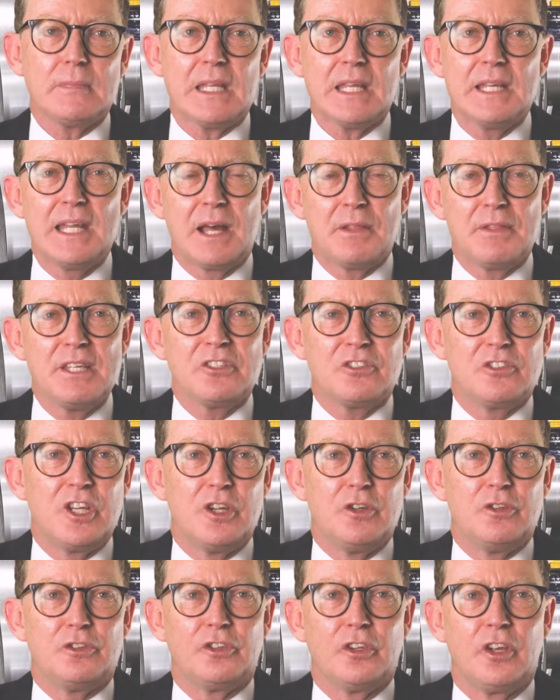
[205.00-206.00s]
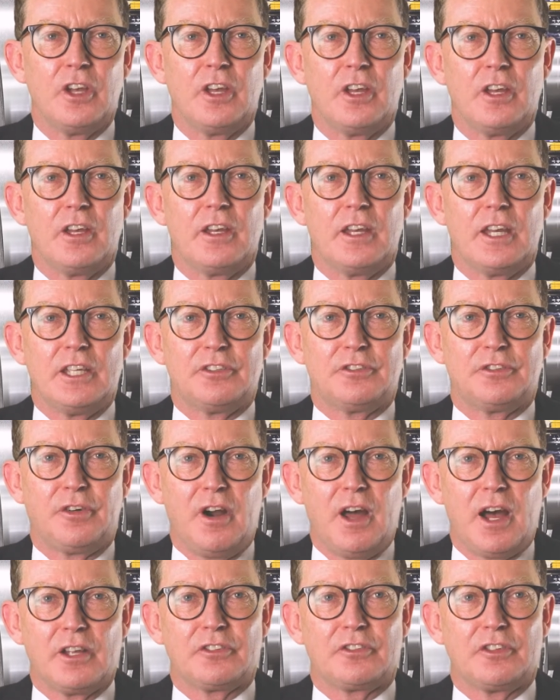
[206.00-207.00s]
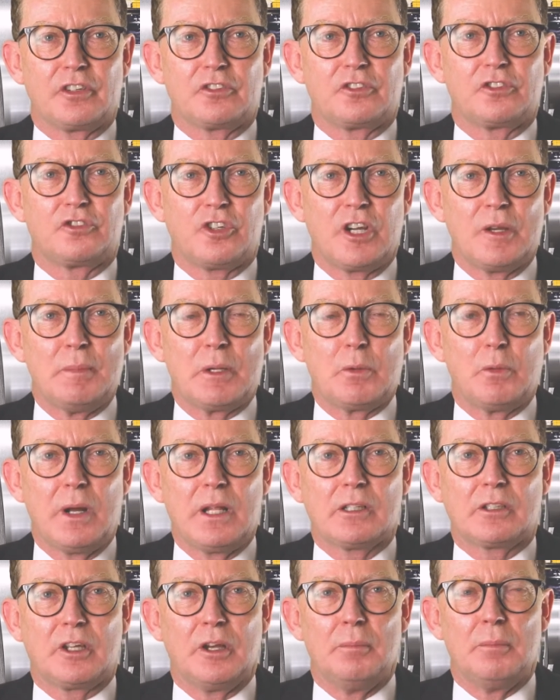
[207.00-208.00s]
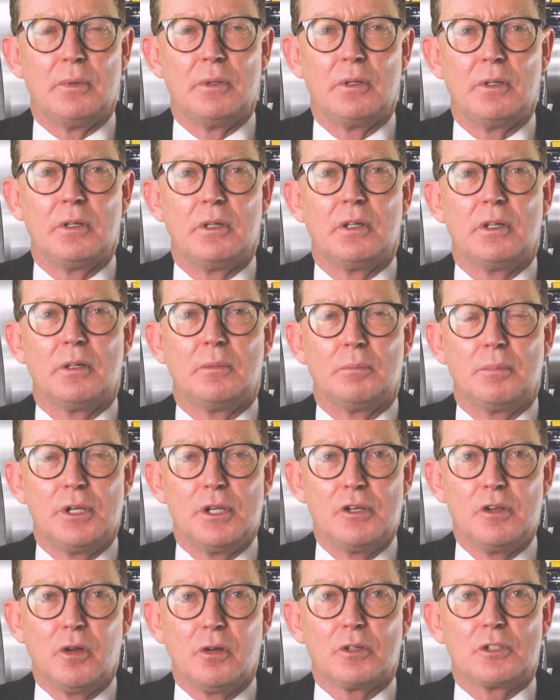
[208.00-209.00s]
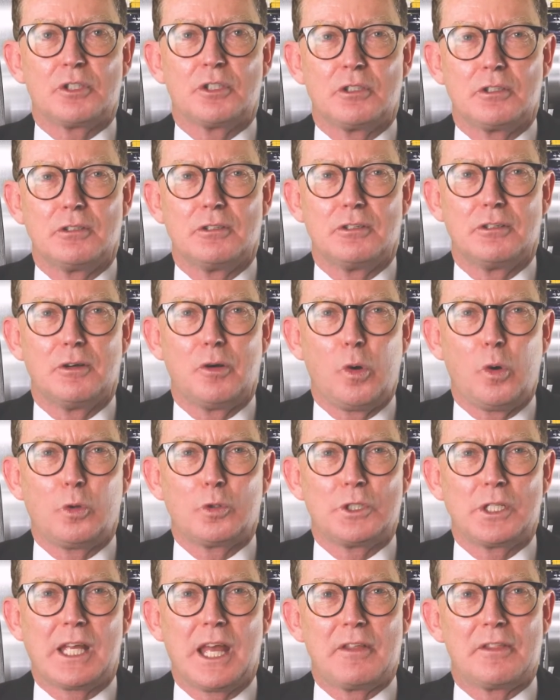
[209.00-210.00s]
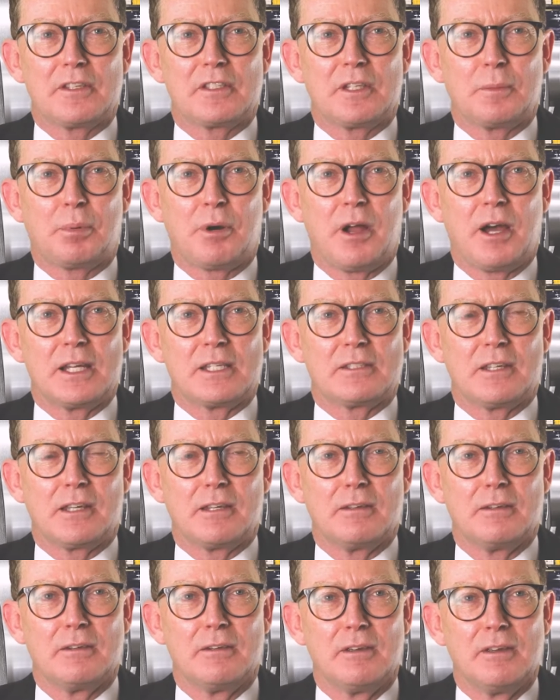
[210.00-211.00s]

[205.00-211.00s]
Now, this news is for us extremely welcome, but not altogether surprising,